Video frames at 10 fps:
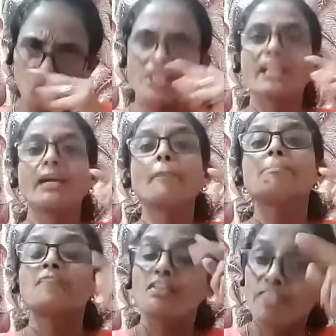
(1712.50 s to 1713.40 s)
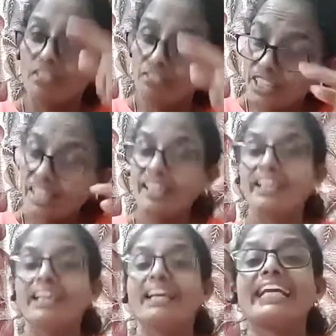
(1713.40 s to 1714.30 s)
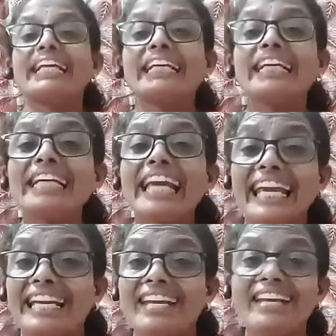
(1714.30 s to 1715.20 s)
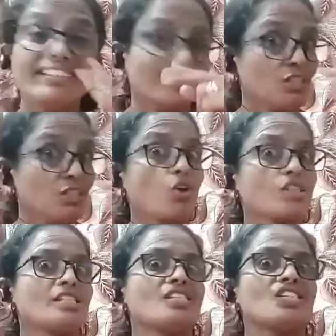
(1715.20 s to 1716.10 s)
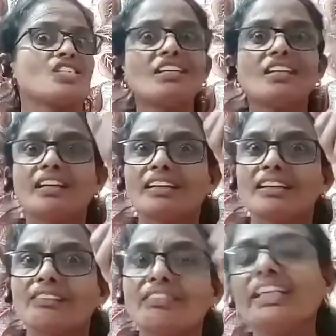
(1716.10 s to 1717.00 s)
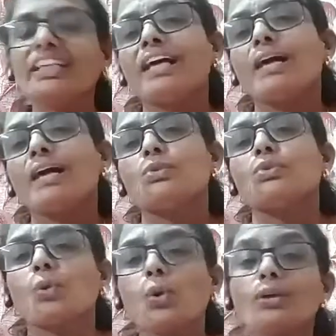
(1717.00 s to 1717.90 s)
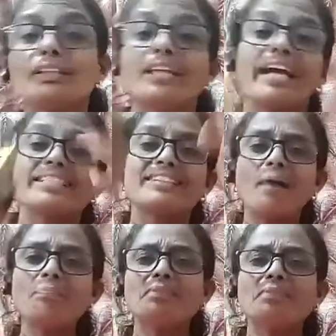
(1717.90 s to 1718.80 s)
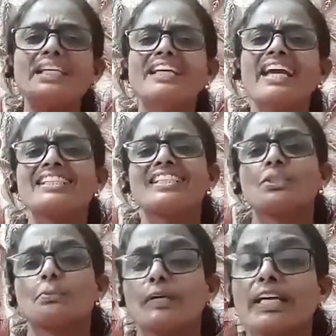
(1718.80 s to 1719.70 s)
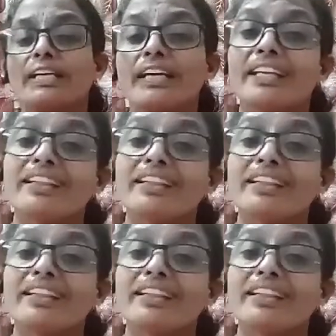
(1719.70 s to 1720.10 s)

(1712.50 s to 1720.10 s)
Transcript: can, when we are inhaling the oxygen, we come to know that something gas is spread in